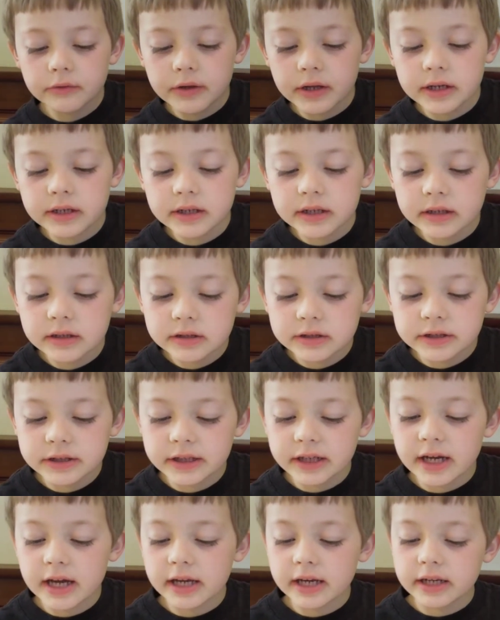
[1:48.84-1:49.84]
Then
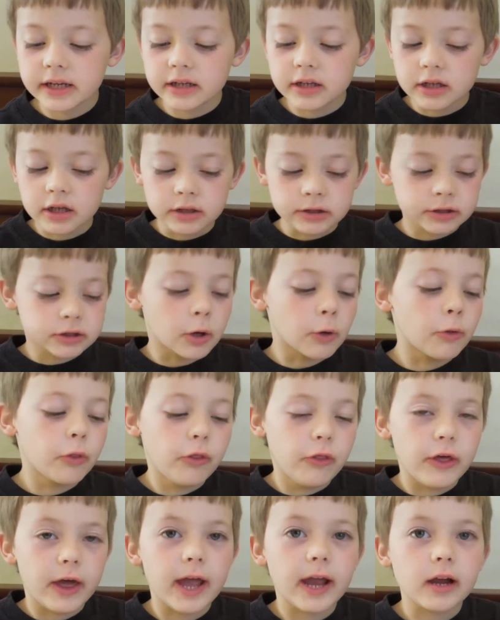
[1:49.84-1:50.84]
she added, So
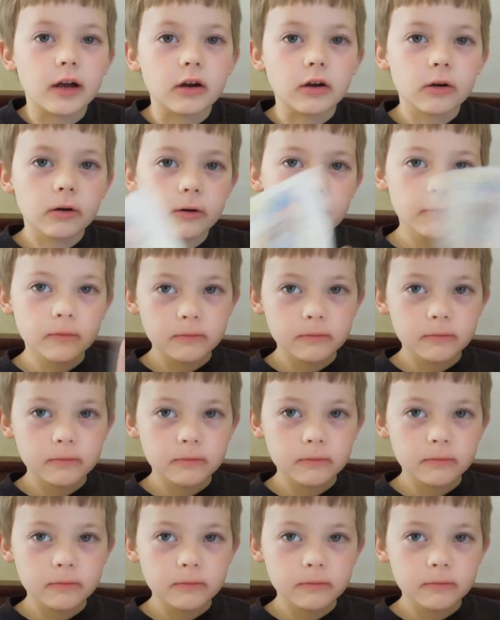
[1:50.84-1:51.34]
there.